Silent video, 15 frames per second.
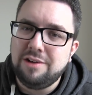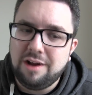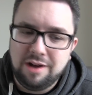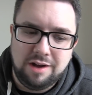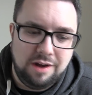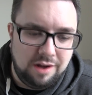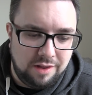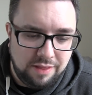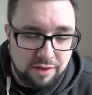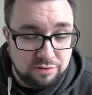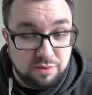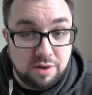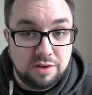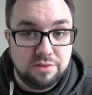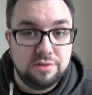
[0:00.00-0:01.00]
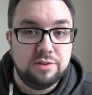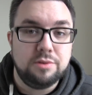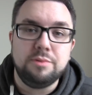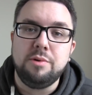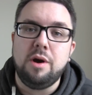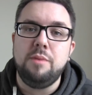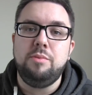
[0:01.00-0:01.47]
Ha ha ha, that's why you should
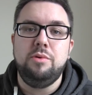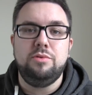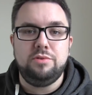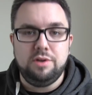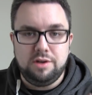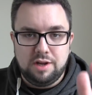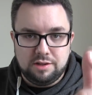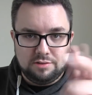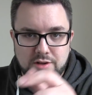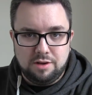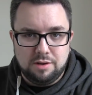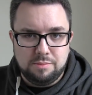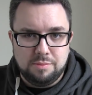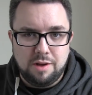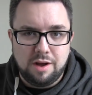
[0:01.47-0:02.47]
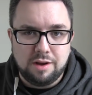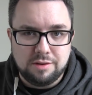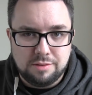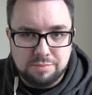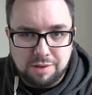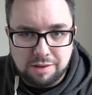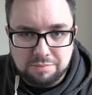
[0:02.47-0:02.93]
subscribe. We'll see you next time.
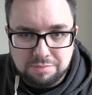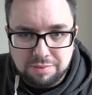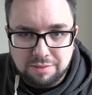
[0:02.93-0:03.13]
Goodbye.